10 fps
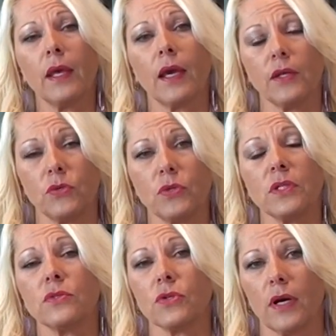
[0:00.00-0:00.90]
And you
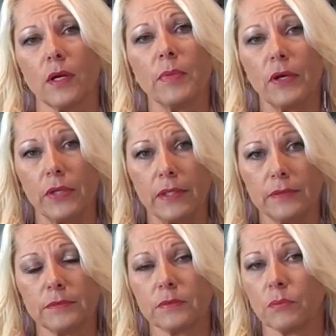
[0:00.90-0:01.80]
need to talk about it,
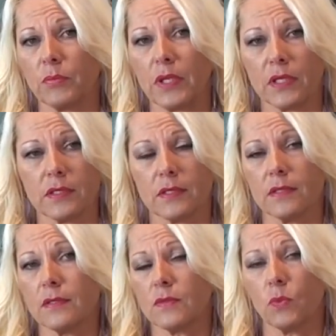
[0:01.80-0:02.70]
because
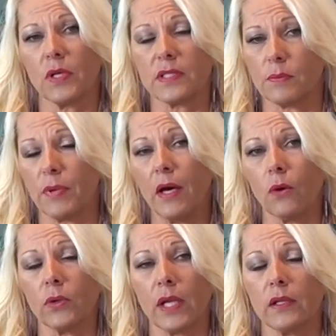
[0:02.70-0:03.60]
this is what it's
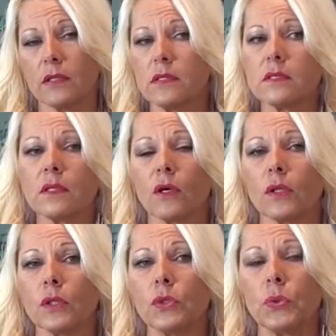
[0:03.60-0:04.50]
about. And this is the
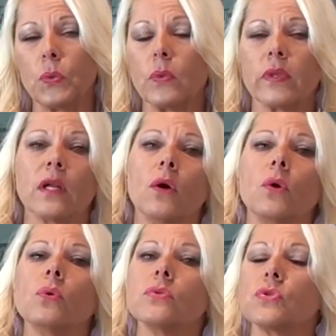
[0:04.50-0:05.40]
glue that
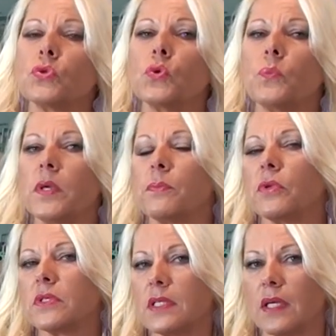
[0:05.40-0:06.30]
holds two
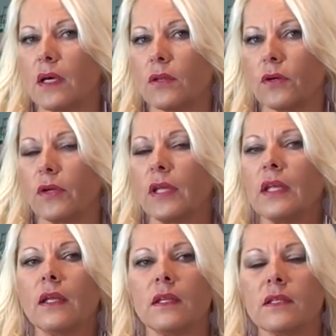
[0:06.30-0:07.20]
people together.
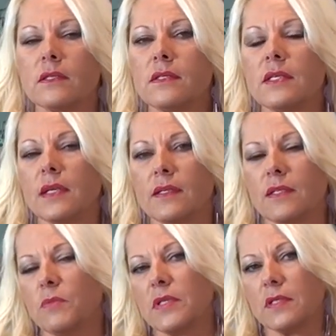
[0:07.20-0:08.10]
This is the
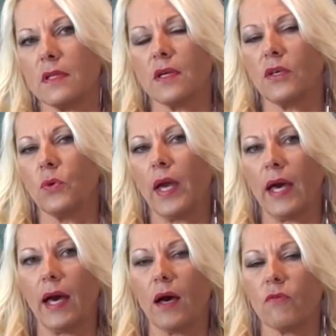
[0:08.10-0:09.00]
intimacy that you
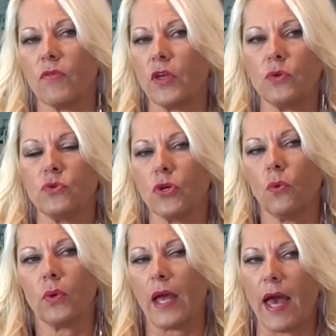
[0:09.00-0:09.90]
have that you
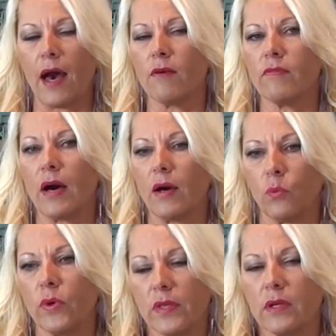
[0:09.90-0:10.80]
don't have
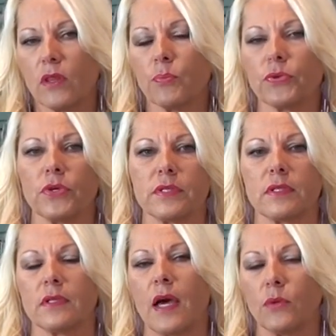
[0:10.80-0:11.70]
with another
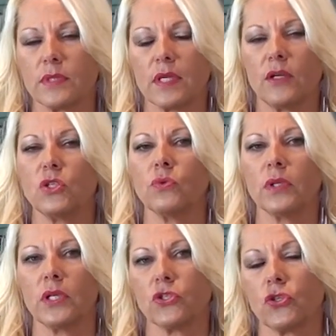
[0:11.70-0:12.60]
person outside your
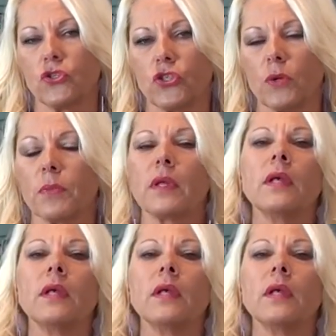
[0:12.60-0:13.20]
relationship.